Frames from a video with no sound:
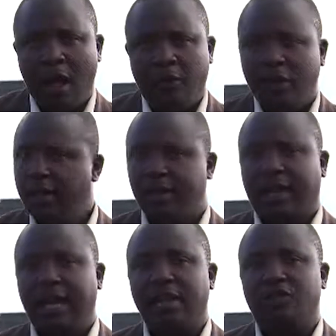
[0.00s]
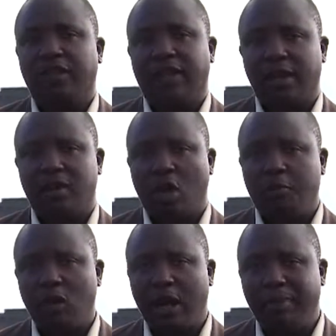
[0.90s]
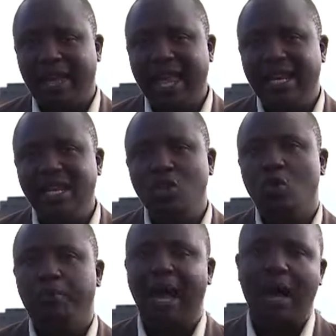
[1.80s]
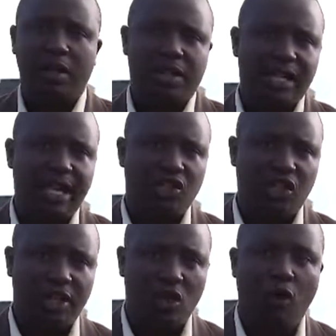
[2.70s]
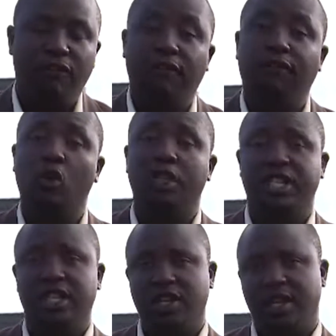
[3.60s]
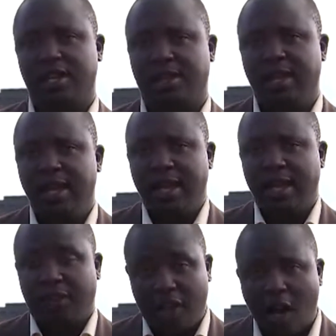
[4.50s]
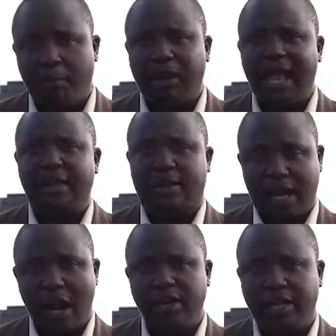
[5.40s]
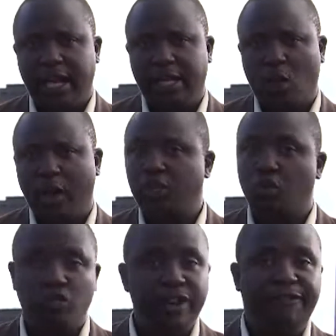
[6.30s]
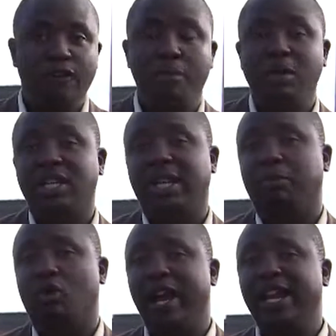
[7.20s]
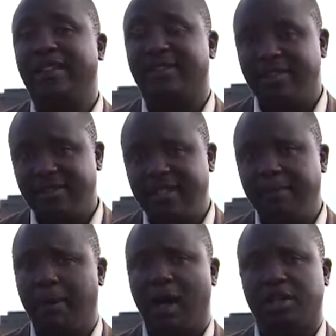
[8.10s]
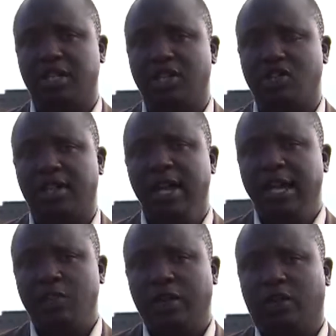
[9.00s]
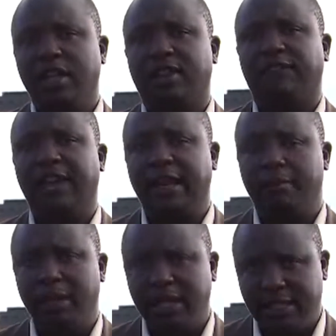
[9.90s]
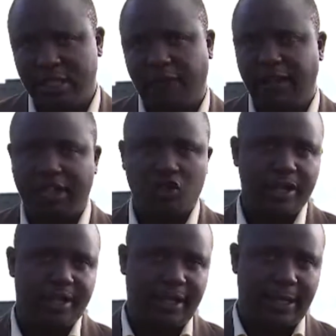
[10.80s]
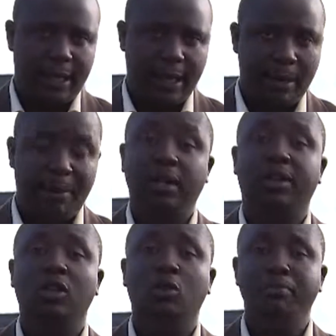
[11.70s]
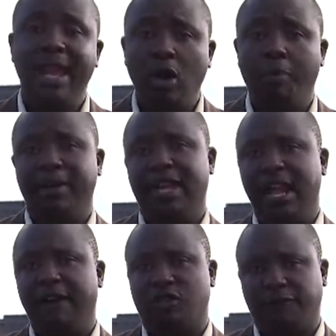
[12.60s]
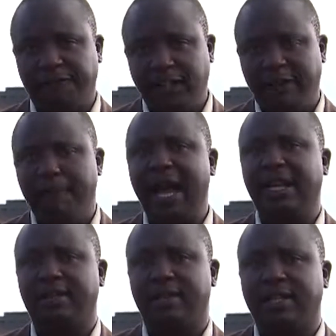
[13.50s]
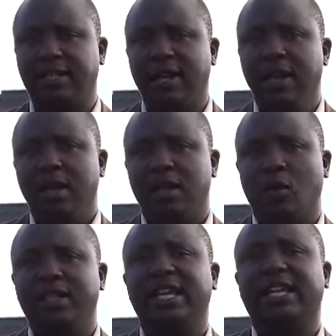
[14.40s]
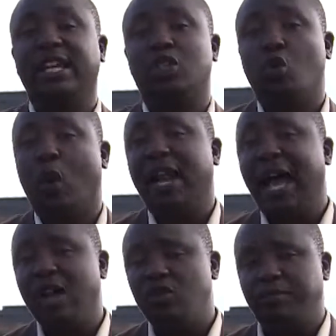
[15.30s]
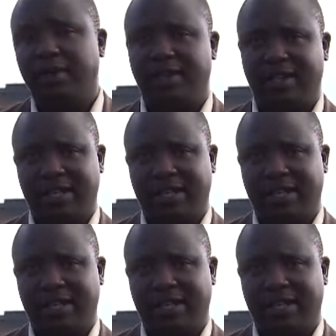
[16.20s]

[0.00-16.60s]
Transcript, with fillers: This is a country that has not put up any new power station in over 40 years. There are plans currently underway to refurbish and upgrade existing power stations to increase the availability of electricity but it still may not be enough to feed the mining sector so it can get to 100%